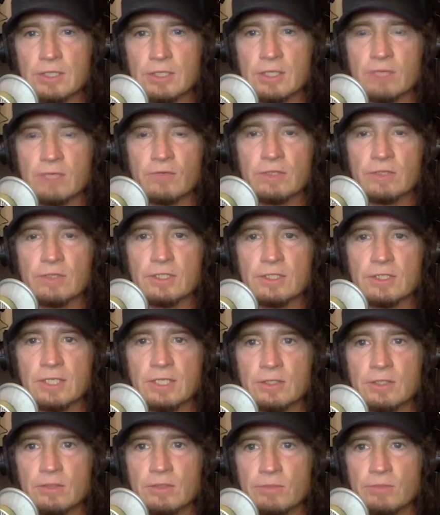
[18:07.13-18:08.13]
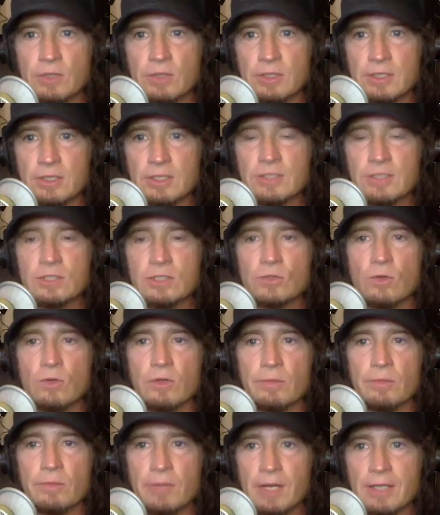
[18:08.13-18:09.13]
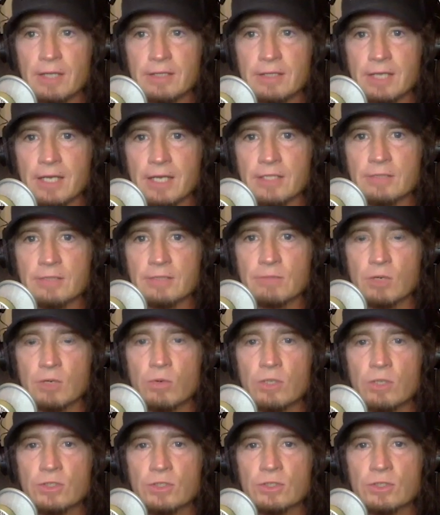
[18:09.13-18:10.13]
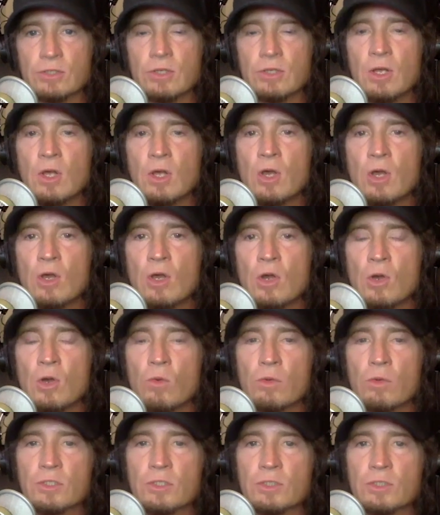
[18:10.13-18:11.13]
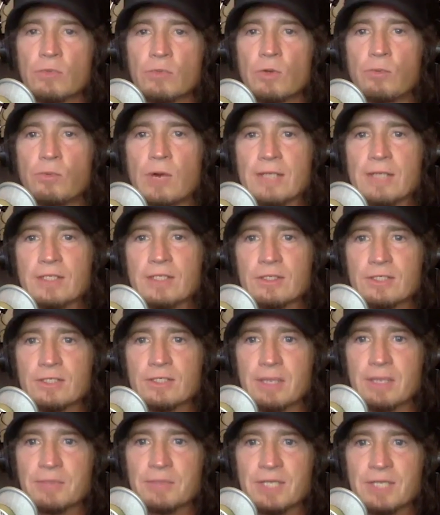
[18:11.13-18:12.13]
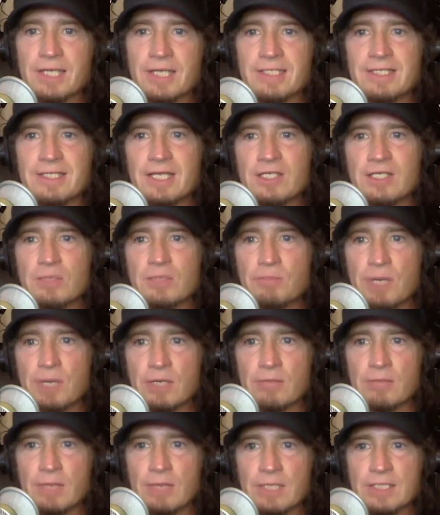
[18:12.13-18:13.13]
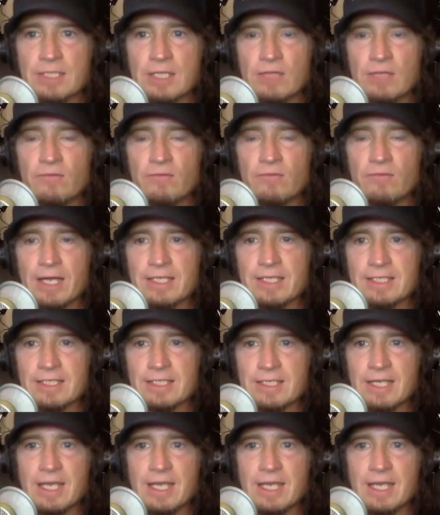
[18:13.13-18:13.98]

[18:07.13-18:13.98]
I've read the Sentinel book and listened to all the podcasts. My question, what are some real practical steps I can take to better myself as an